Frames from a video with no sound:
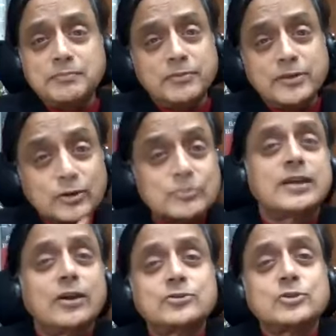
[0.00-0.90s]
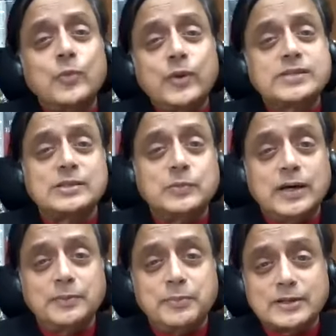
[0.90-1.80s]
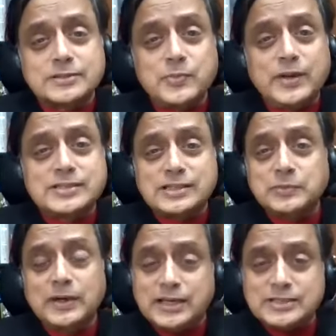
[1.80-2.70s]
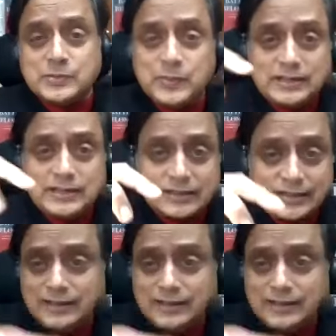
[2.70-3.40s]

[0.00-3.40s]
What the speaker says: reducing it to a weasel word, because a weasel word is a word that